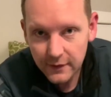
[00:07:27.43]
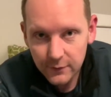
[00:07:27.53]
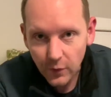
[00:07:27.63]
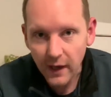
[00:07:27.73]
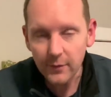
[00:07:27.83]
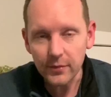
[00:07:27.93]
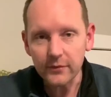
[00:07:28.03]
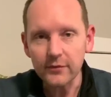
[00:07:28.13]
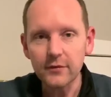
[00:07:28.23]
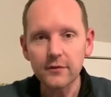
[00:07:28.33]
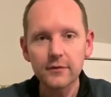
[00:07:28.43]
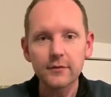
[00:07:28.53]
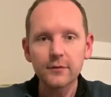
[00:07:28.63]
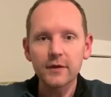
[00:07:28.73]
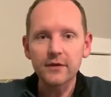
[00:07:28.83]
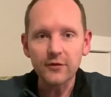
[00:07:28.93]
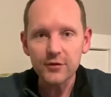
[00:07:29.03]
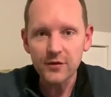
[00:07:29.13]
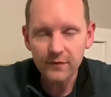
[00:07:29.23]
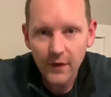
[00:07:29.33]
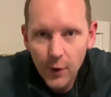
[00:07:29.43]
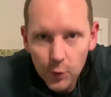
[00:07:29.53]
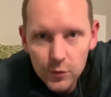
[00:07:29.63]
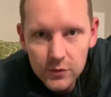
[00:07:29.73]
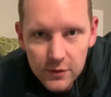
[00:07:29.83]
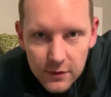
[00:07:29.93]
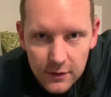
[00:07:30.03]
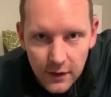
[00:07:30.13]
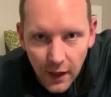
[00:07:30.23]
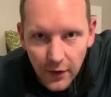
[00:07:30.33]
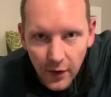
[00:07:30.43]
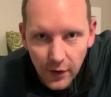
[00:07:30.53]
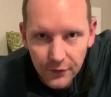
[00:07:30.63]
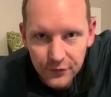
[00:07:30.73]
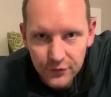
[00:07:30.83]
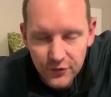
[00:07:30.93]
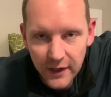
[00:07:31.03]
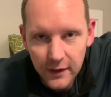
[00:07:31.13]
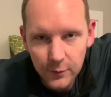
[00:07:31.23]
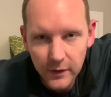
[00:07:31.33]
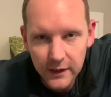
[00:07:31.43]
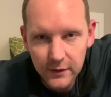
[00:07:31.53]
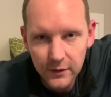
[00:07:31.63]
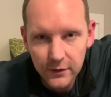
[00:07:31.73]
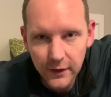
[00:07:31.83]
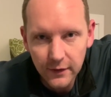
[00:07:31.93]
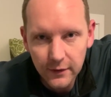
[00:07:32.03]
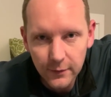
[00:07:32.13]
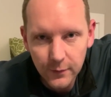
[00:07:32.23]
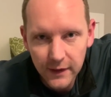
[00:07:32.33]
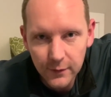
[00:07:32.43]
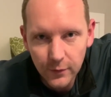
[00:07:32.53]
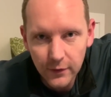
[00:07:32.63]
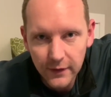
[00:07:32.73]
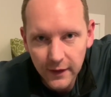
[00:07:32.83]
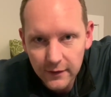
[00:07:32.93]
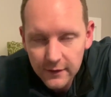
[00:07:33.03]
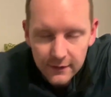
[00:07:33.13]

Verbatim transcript: is what happens when you're on your phone and not concentrating on where you're looking and where you're walking.